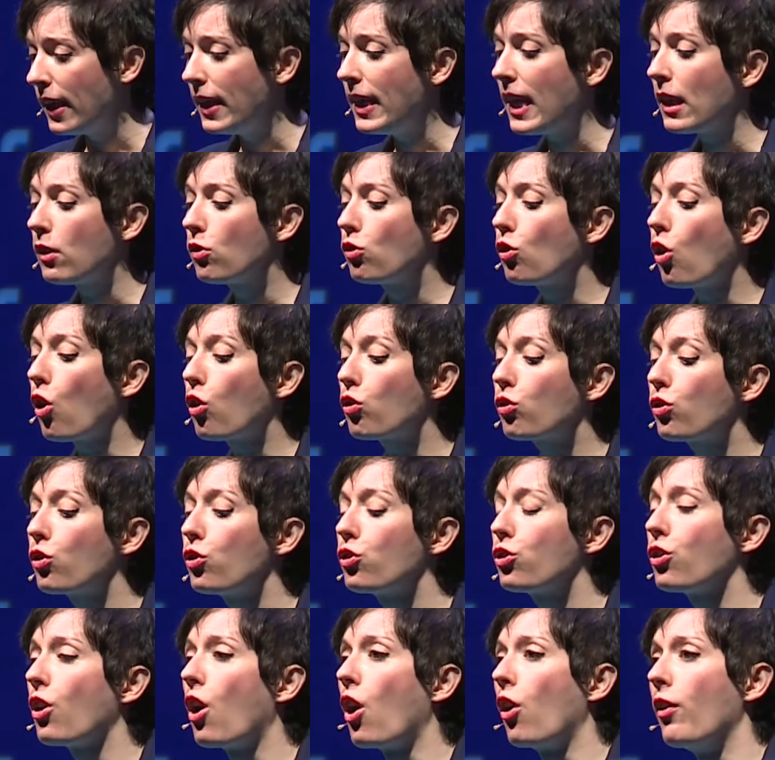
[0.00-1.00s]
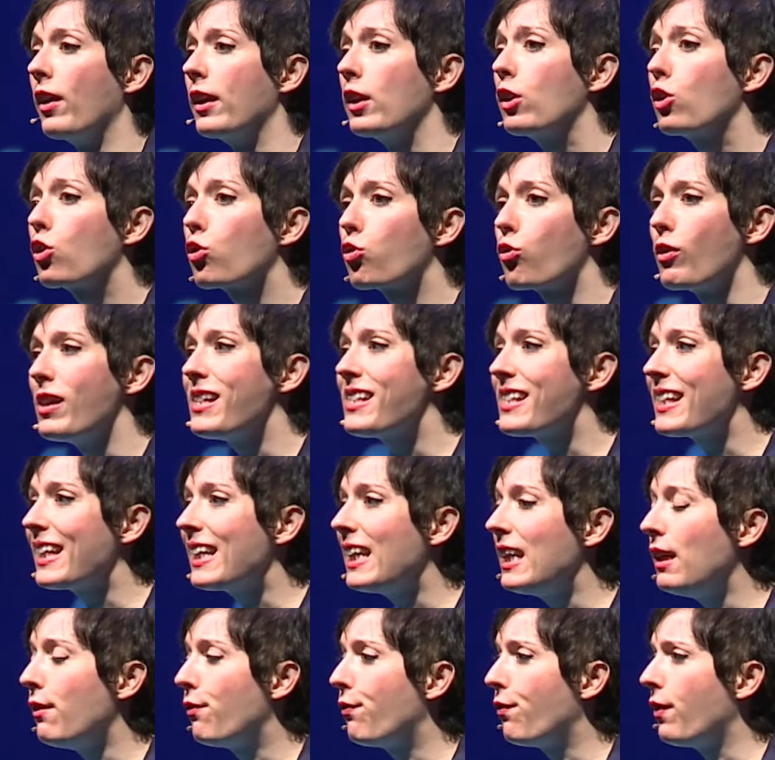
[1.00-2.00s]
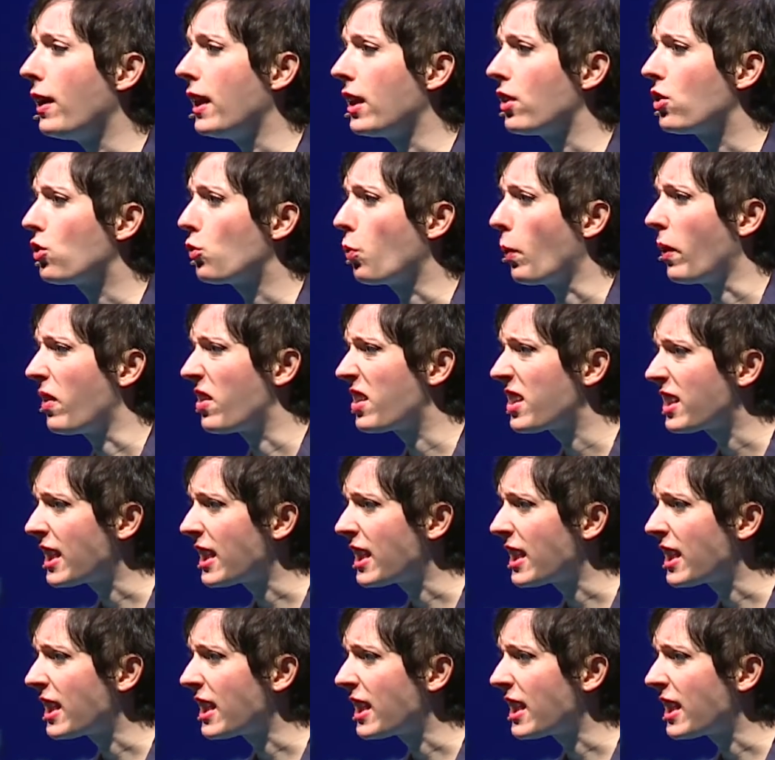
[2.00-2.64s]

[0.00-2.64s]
Yet doctors are increasingly faced with